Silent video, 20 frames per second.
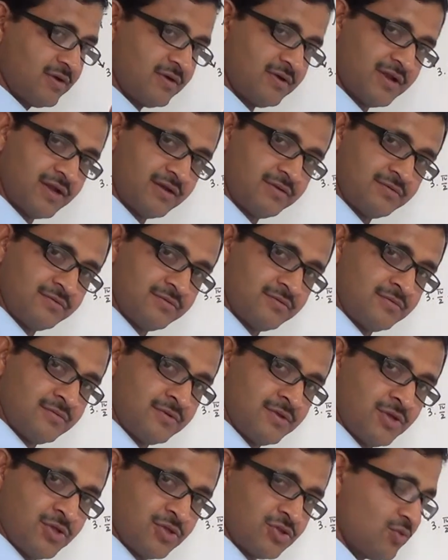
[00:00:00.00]
Done?
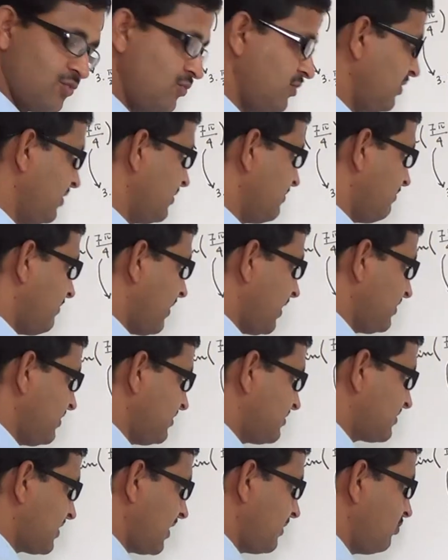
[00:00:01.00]
So by
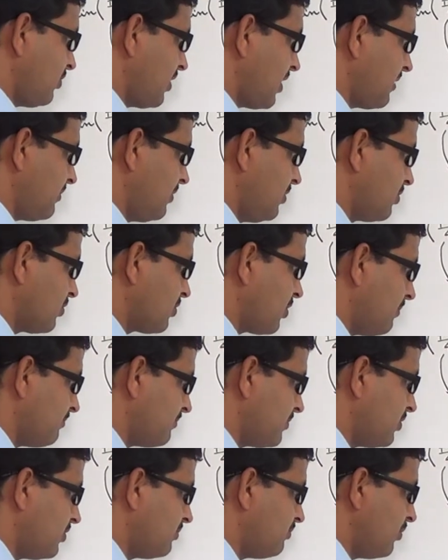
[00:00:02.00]
this time we are able to
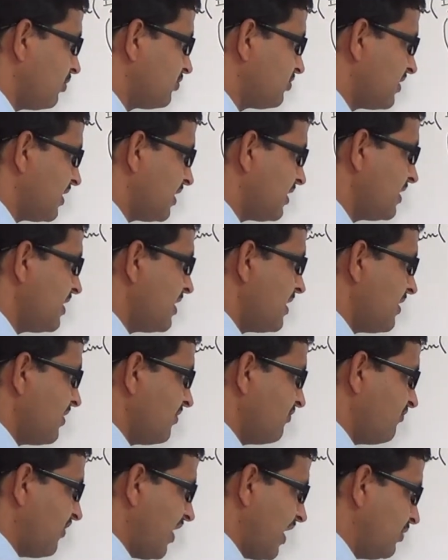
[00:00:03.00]
compute both the
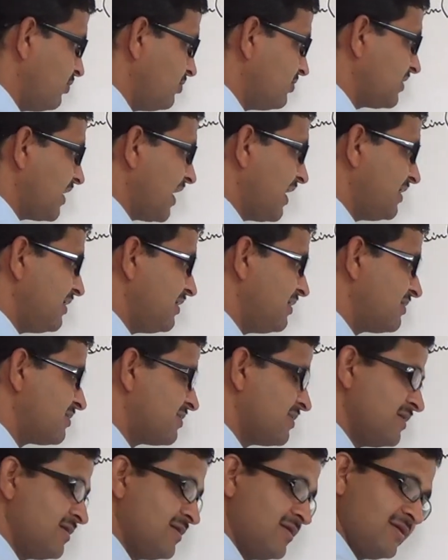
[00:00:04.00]
values and its
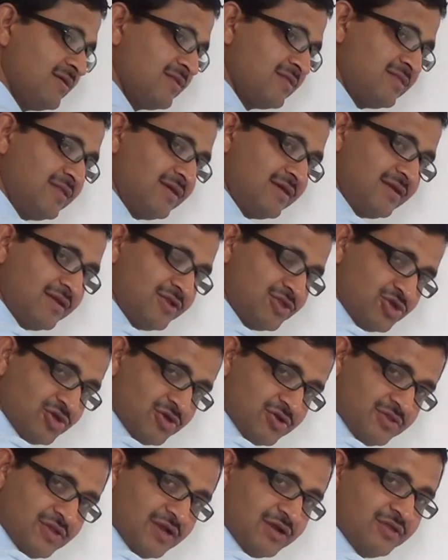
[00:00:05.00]

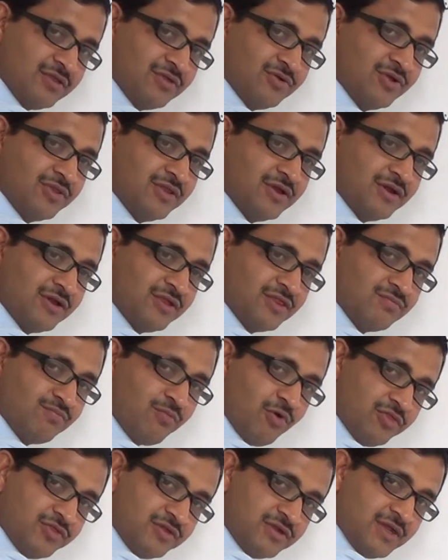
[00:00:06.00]
signature, that is whether it is
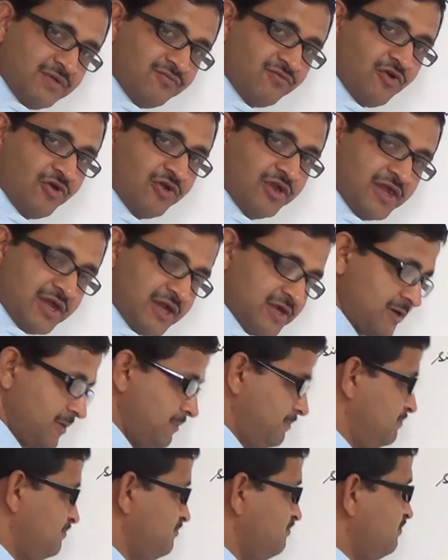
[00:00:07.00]
positive or
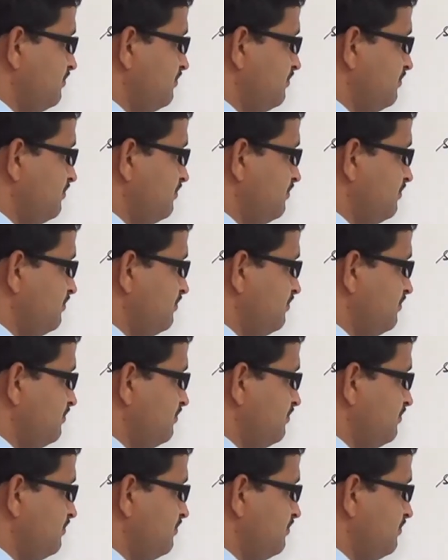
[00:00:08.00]
negative.